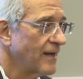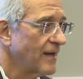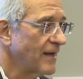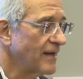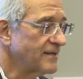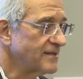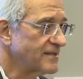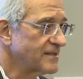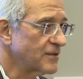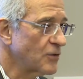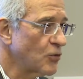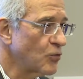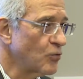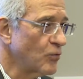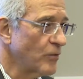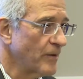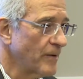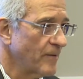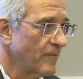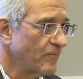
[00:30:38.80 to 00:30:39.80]
And so
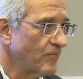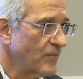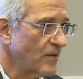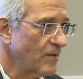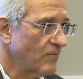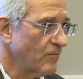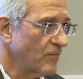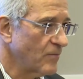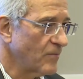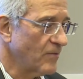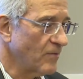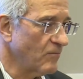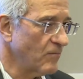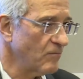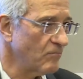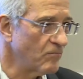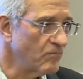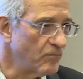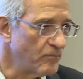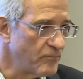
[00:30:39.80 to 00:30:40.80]

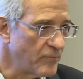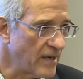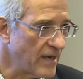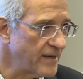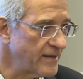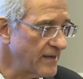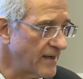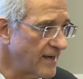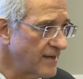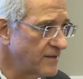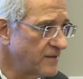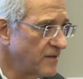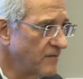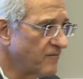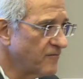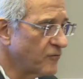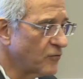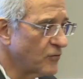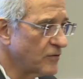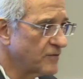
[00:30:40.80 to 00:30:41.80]
by
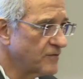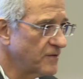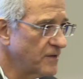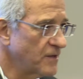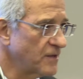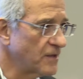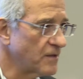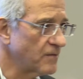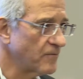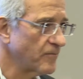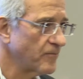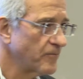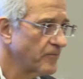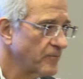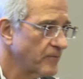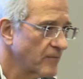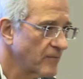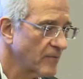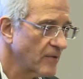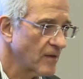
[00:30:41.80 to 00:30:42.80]
1914,
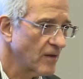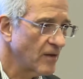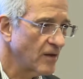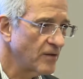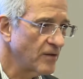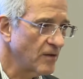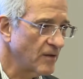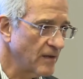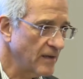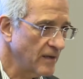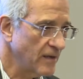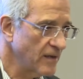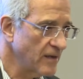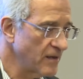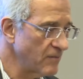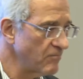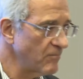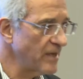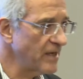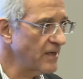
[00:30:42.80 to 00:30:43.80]

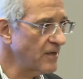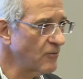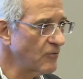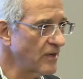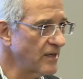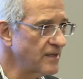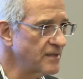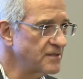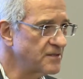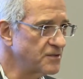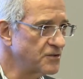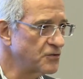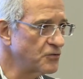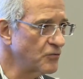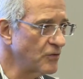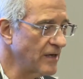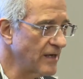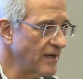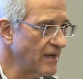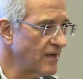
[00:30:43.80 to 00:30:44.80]
in many ways, you
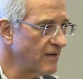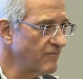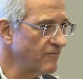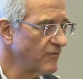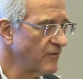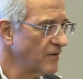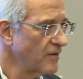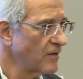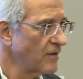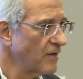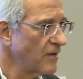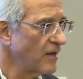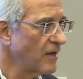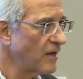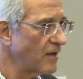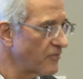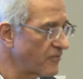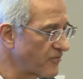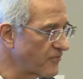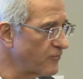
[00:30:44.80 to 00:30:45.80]
have
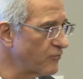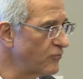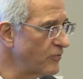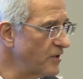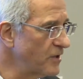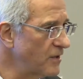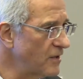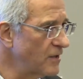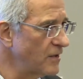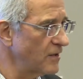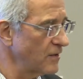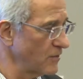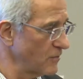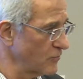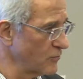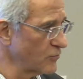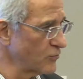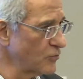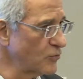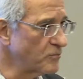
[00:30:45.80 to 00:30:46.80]
uh, three
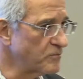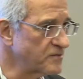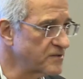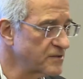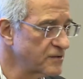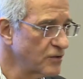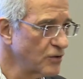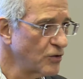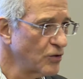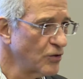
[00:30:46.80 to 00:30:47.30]
groups,